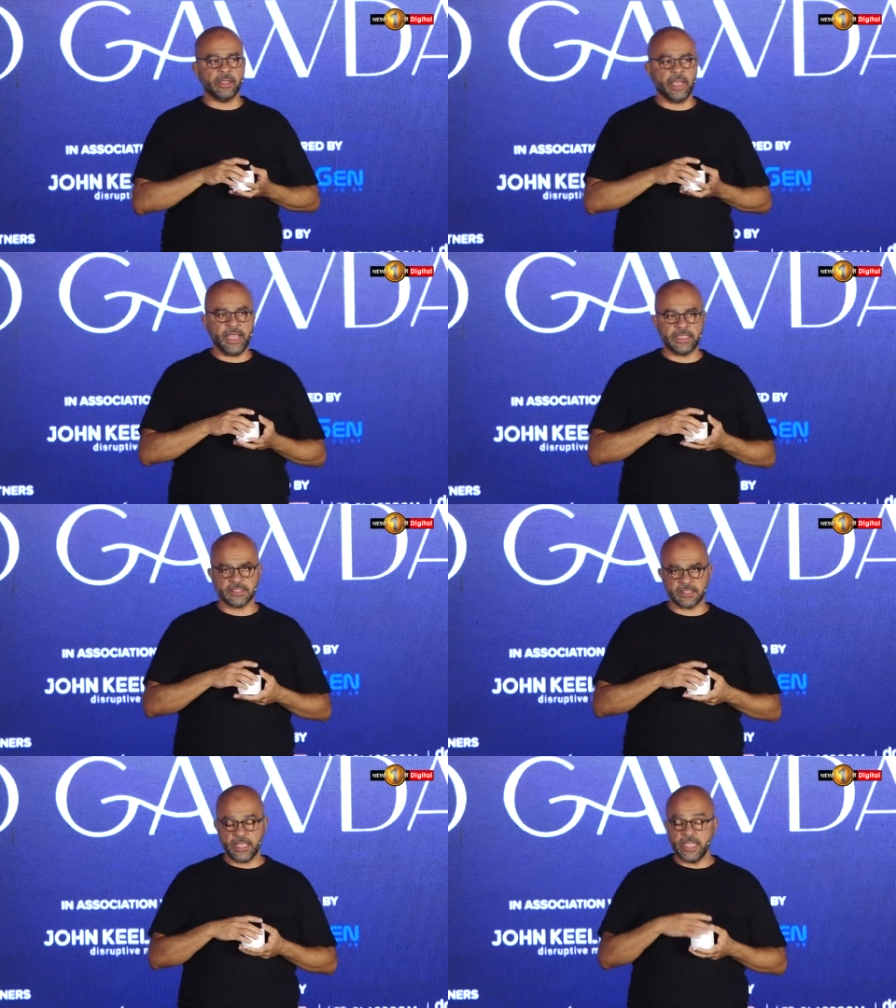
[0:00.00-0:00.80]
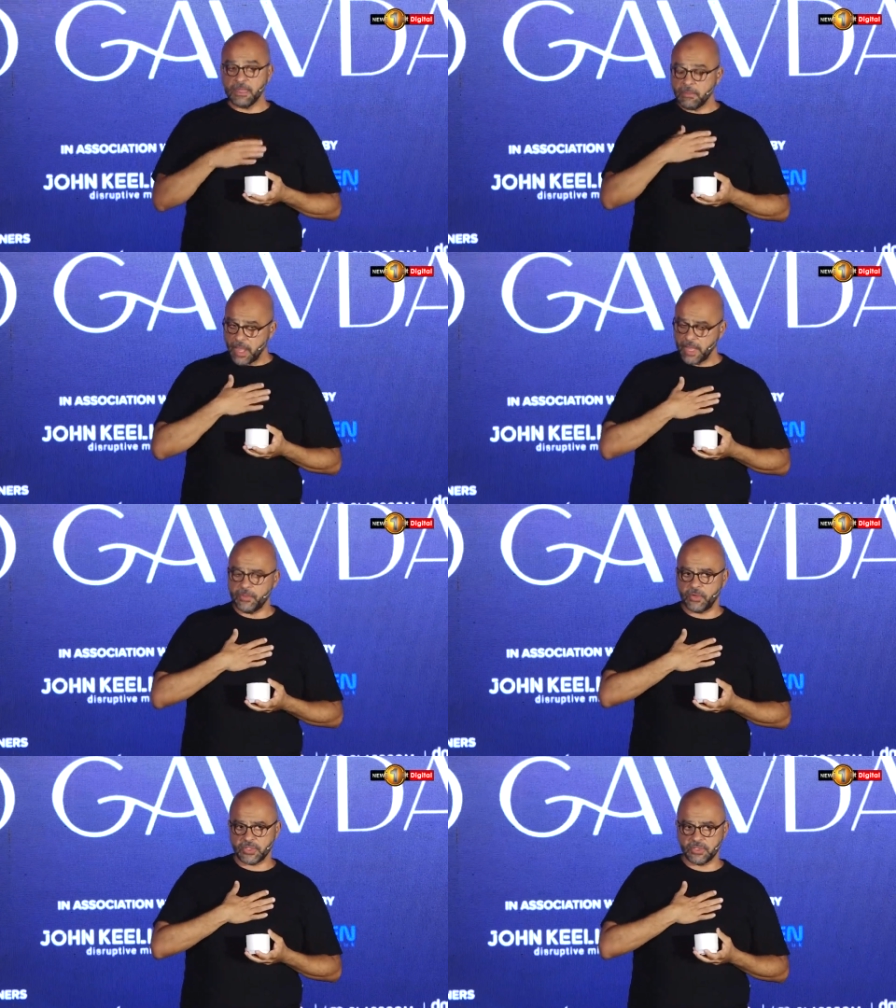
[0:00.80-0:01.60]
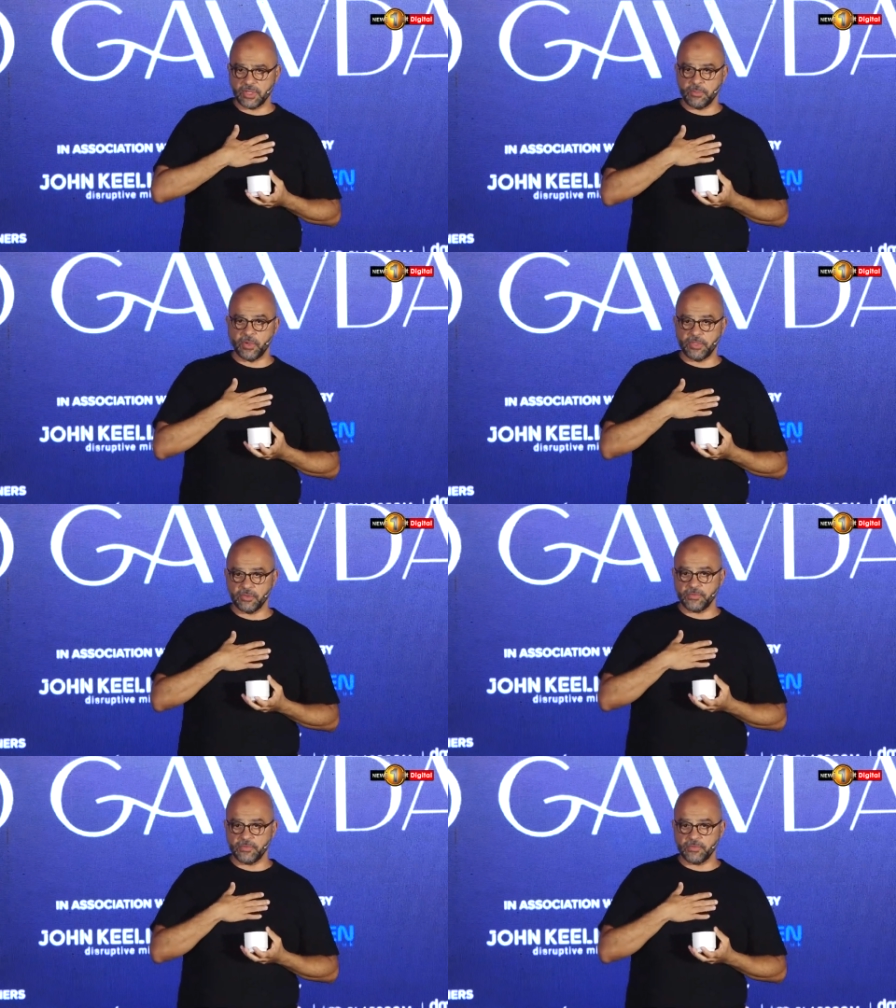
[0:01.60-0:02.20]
as, in my personal point of